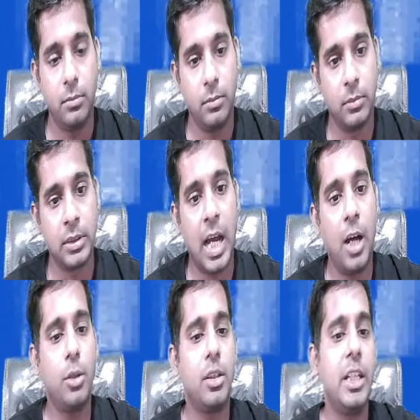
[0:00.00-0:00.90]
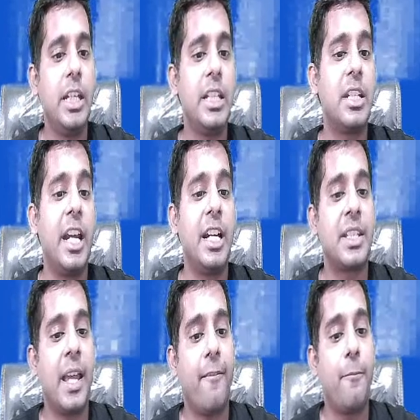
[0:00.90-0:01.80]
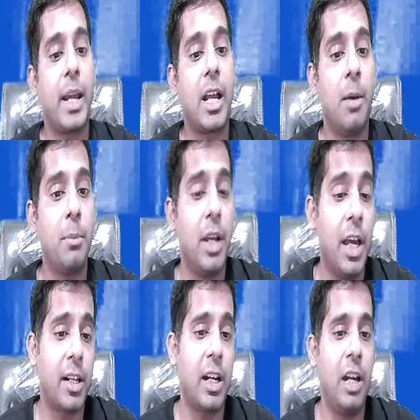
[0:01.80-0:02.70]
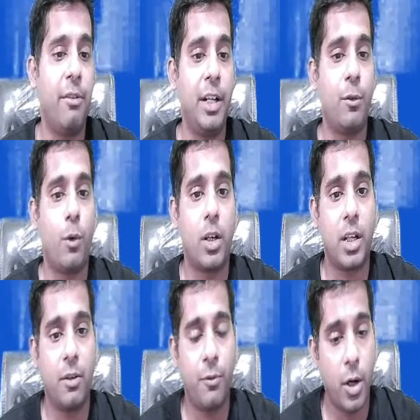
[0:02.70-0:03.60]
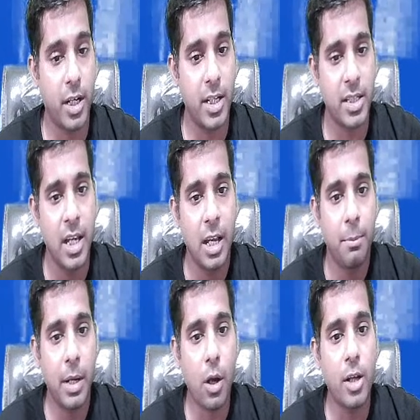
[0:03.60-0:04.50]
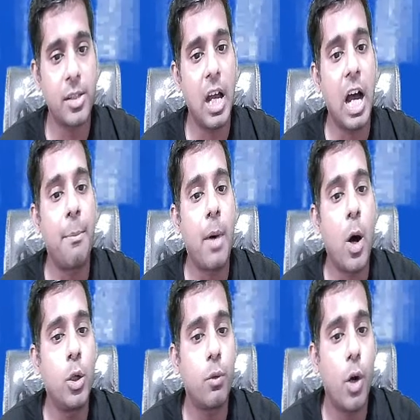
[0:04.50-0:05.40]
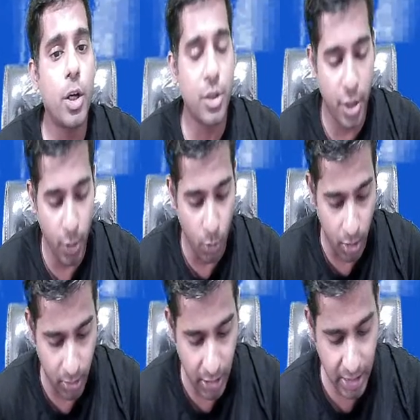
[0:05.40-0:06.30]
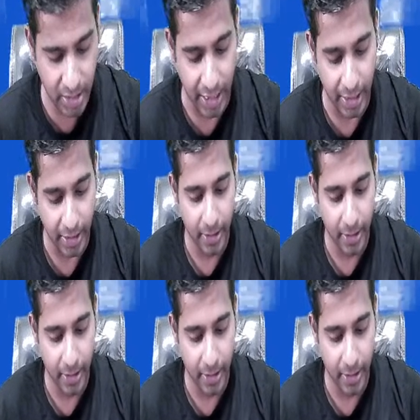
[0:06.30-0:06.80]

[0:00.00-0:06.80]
Now, these dates have become irrelevant for us because the amount was due on these dates.